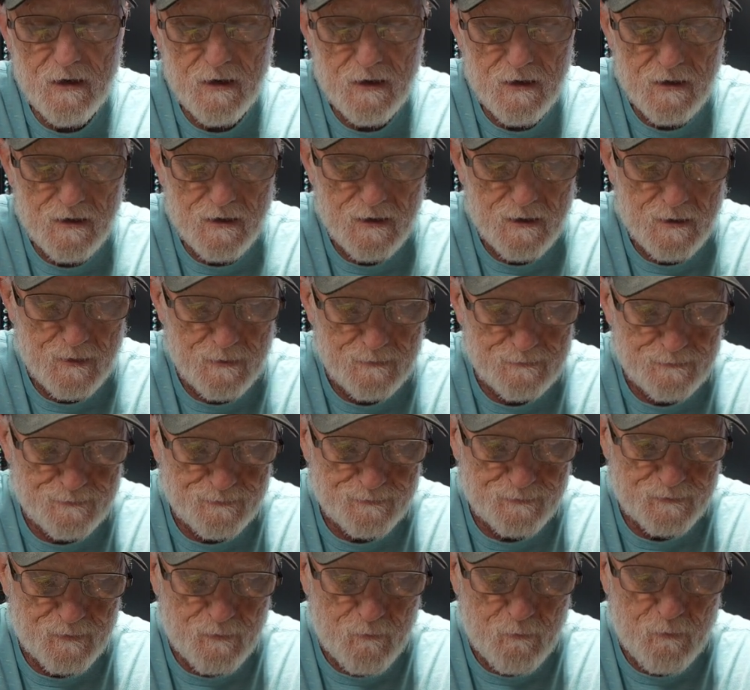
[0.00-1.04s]

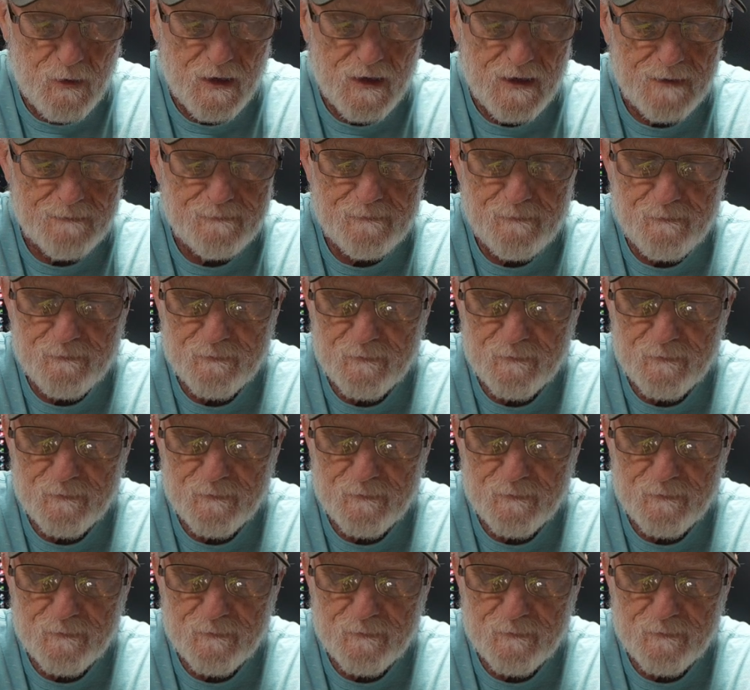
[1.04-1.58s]
But